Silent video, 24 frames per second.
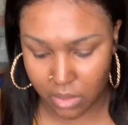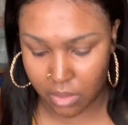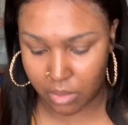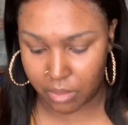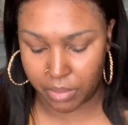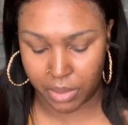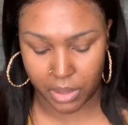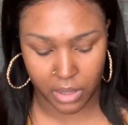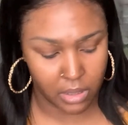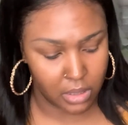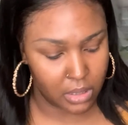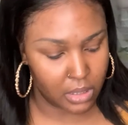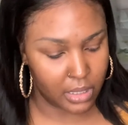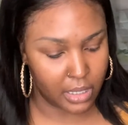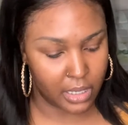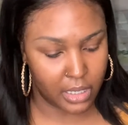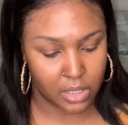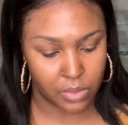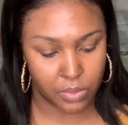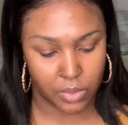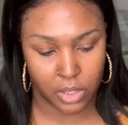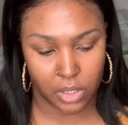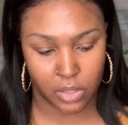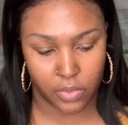Butterscotch
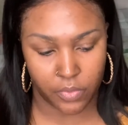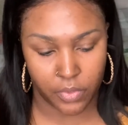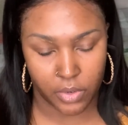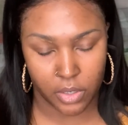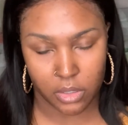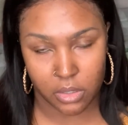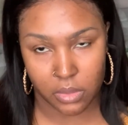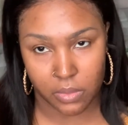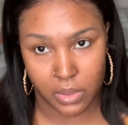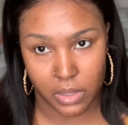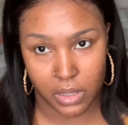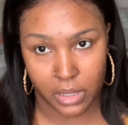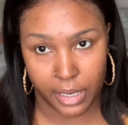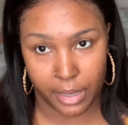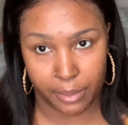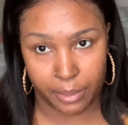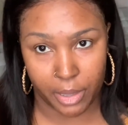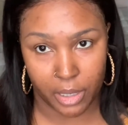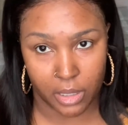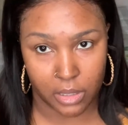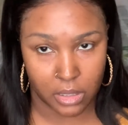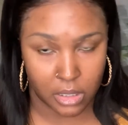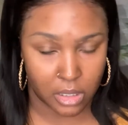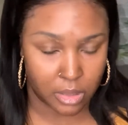was the first one that I
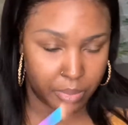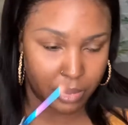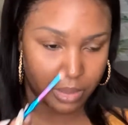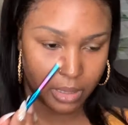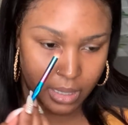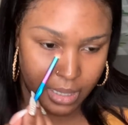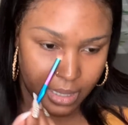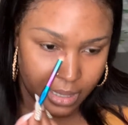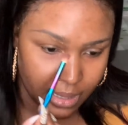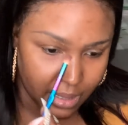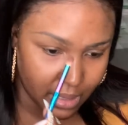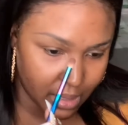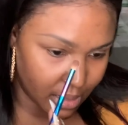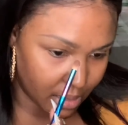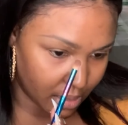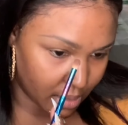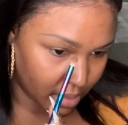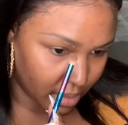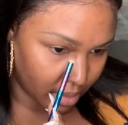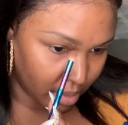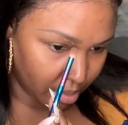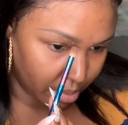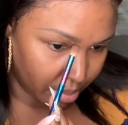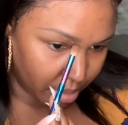purchased, but I think
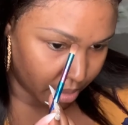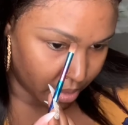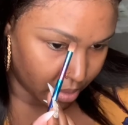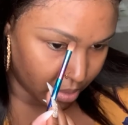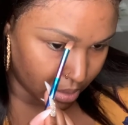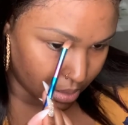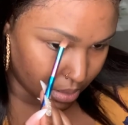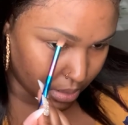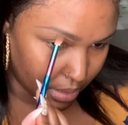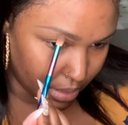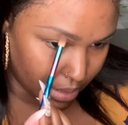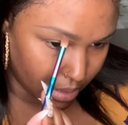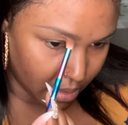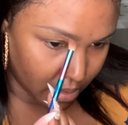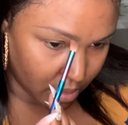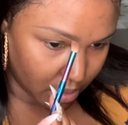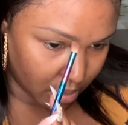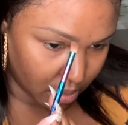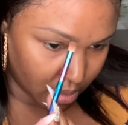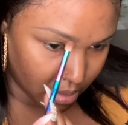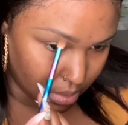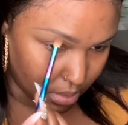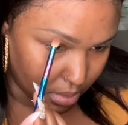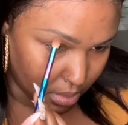that butterscotch
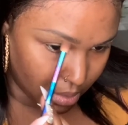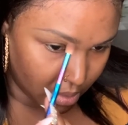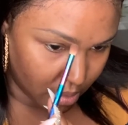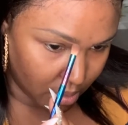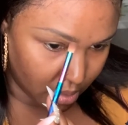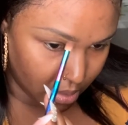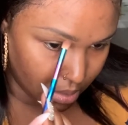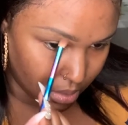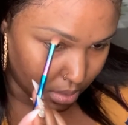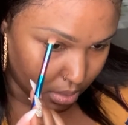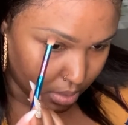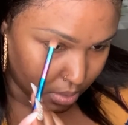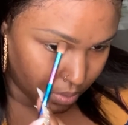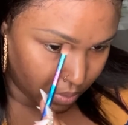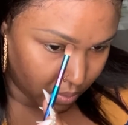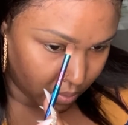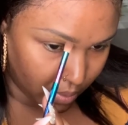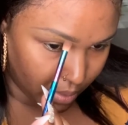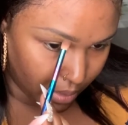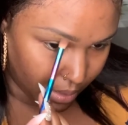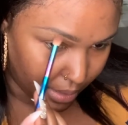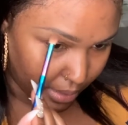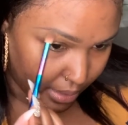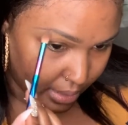is too
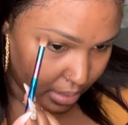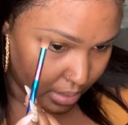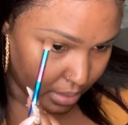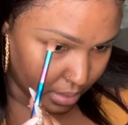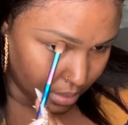light.